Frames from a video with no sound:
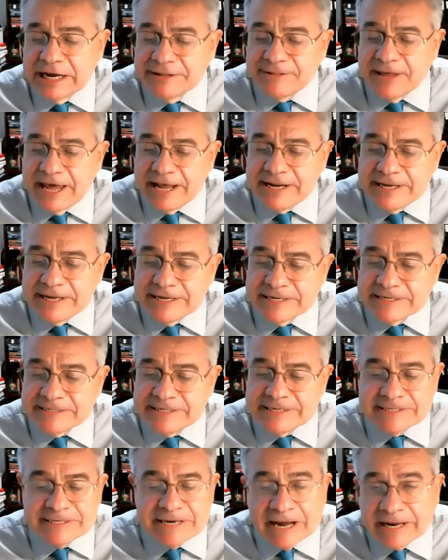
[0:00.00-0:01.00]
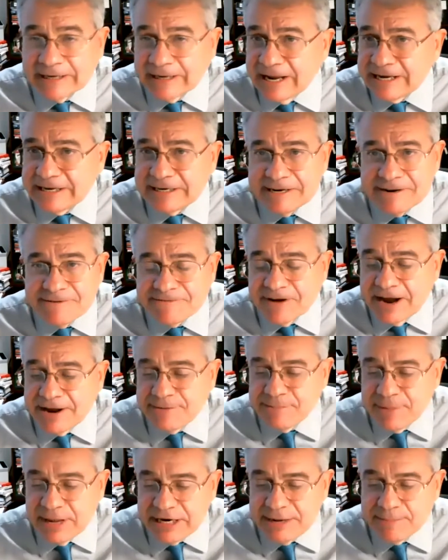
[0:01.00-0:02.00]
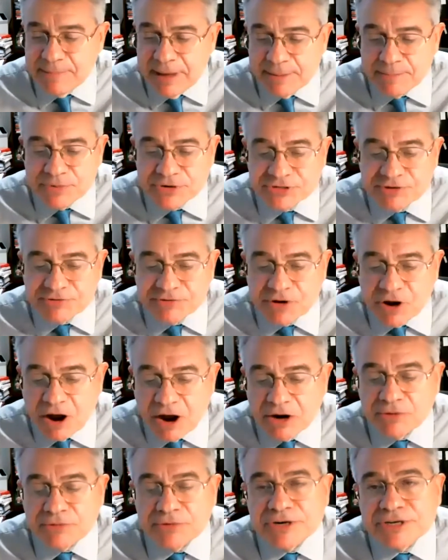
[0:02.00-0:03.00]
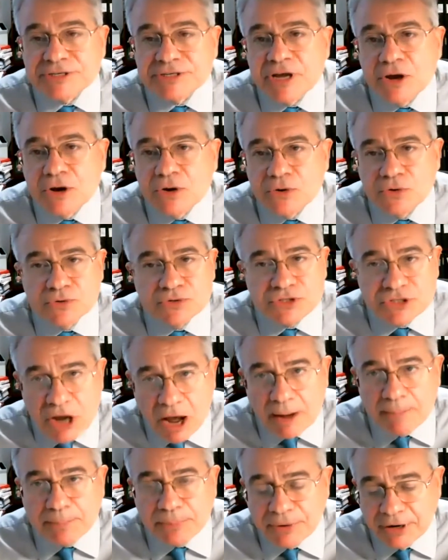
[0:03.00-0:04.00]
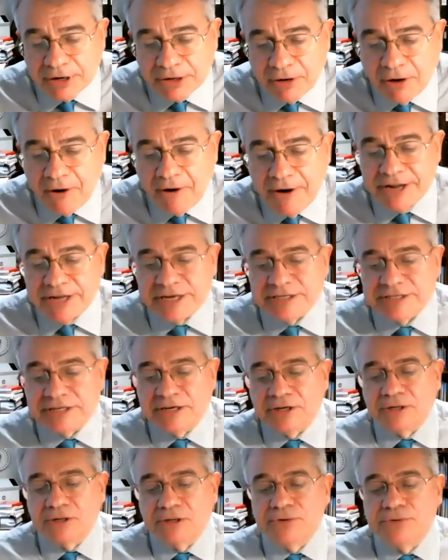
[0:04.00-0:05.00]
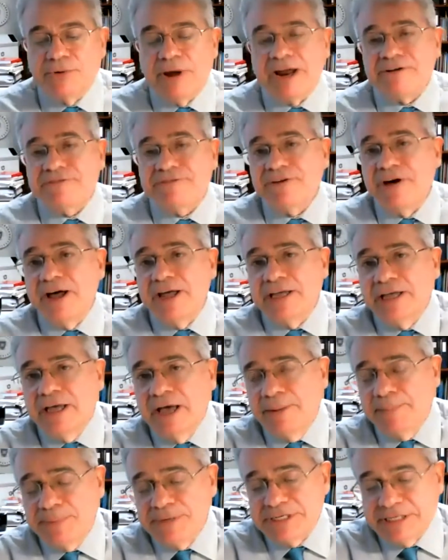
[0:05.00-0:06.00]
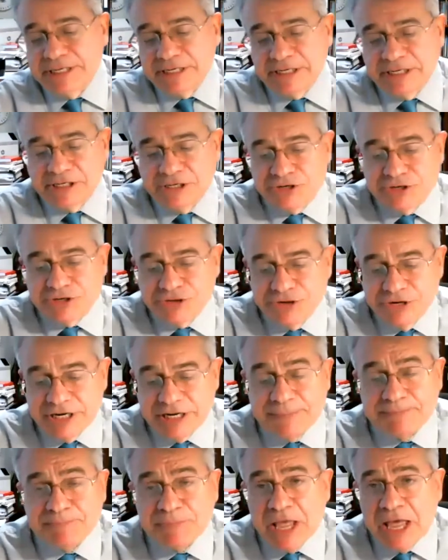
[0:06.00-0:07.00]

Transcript: That is, he's not likely to find many members of Congress whose top priorities include ratifying a particular treaty.